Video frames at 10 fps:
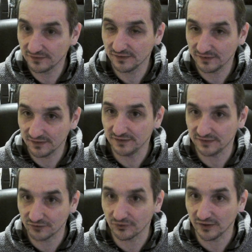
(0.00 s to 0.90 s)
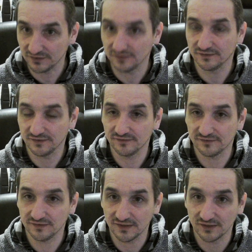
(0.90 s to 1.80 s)
integrated, yes,
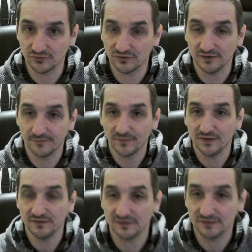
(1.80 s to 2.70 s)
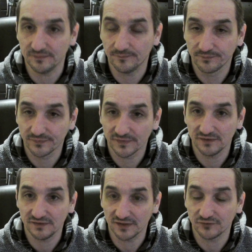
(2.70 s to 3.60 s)
integrity, Inte.Team,
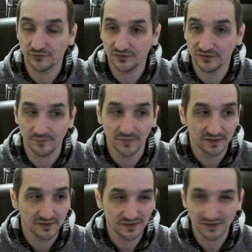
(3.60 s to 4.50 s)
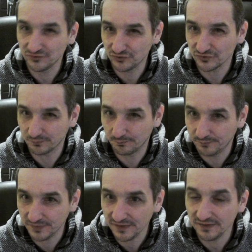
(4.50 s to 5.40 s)
integrity team, it just
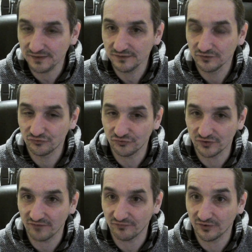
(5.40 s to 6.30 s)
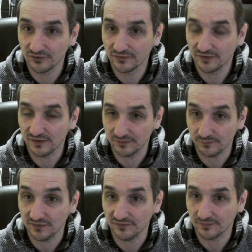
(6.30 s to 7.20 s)
being together, it
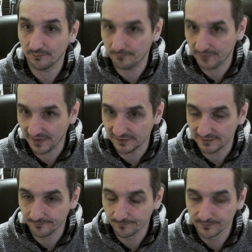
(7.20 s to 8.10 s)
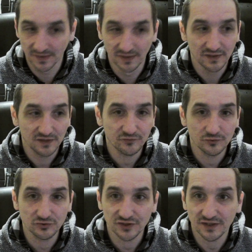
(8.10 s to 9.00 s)
means better. If you
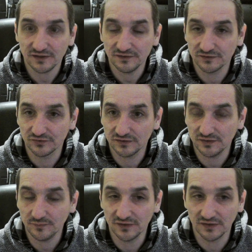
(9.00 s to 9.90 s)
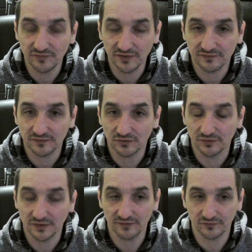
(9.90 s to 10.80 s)
check Inte.Team in Livingston,
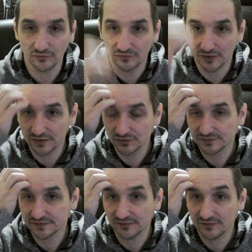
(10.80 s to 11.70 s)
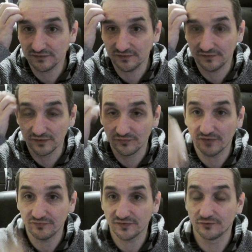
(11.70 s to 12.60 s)
has over 170 still
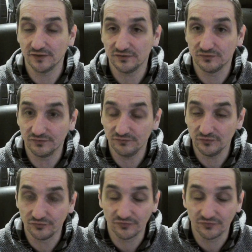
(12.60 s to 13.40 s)
5-star rated reviews,